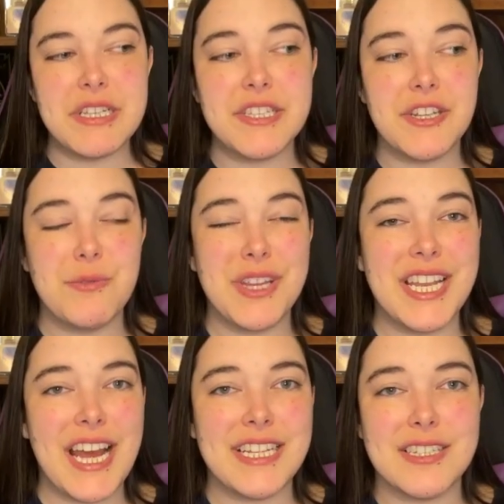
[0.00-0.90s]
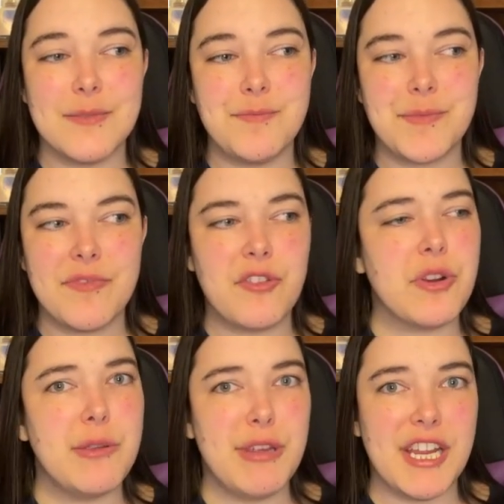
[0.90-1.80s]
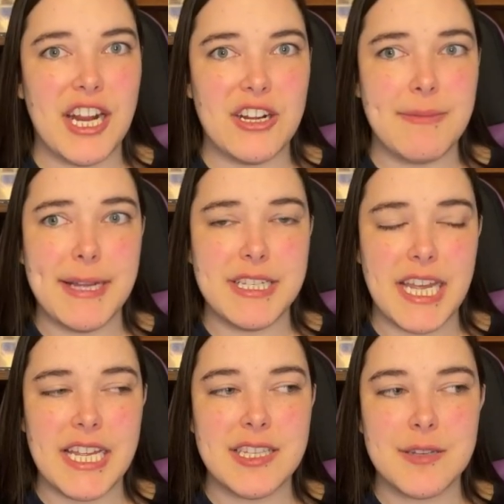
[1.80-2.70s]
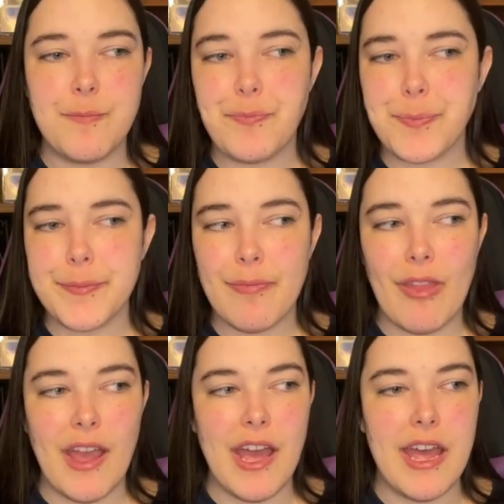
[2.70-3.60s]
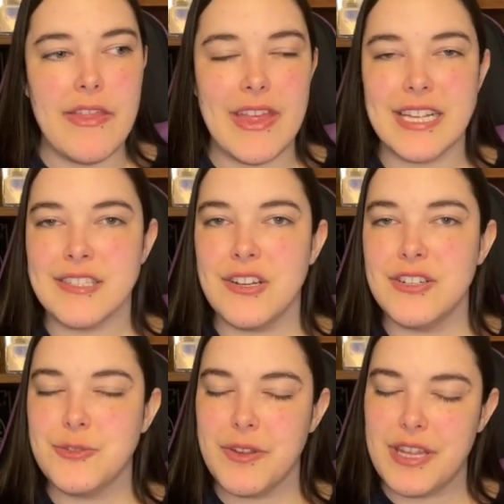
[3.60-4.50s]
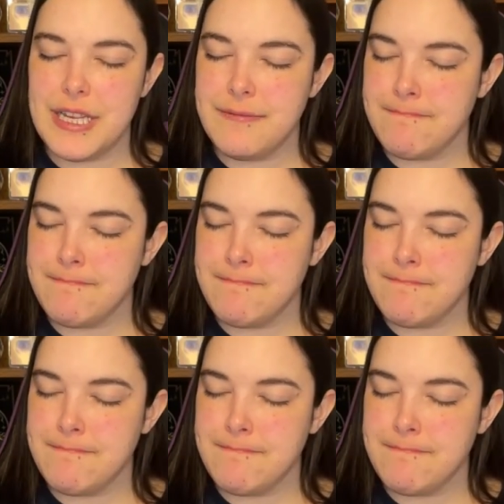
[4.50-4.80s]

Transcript: Still a really nice, creamy caramel taste. And that salt with it.